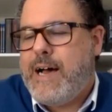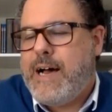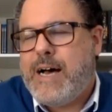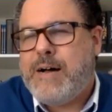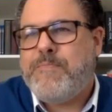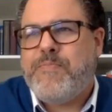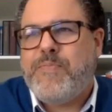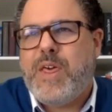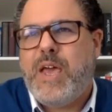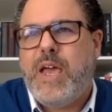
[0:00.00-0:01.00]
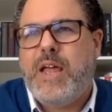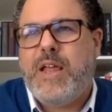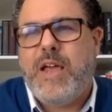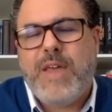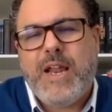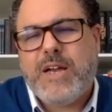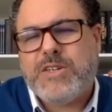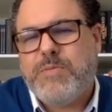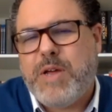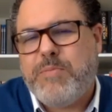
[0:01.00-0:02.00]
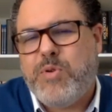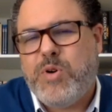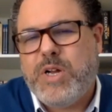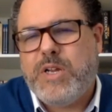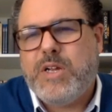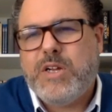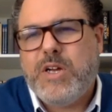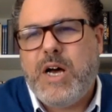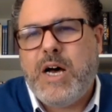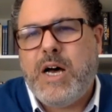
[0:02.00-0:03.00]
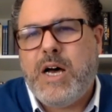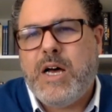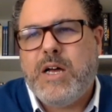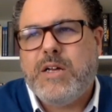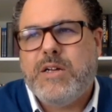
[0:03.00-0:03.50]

um, and that actually might put uh,